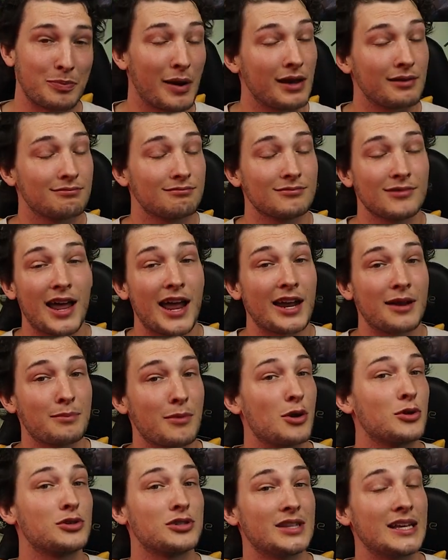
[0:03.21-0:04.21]
but like
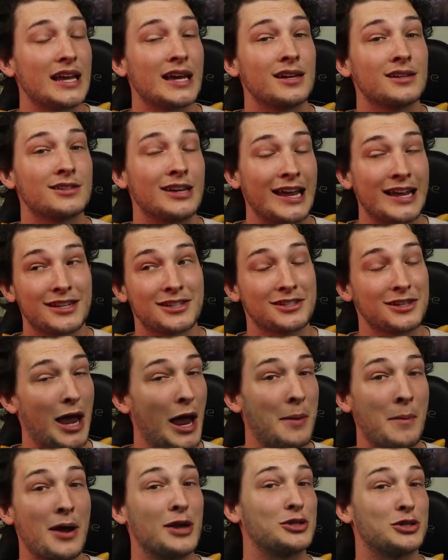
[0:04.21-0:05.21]
most things, it's
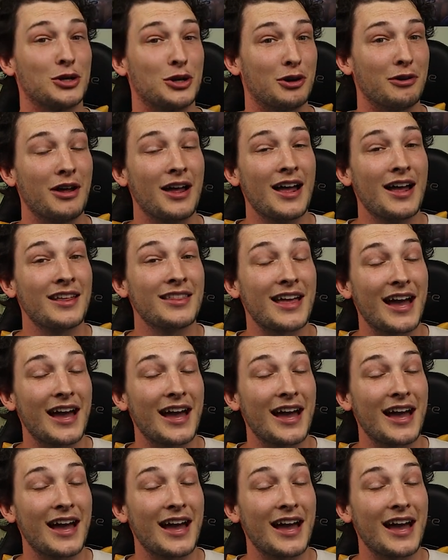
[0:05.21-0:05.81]
a muscle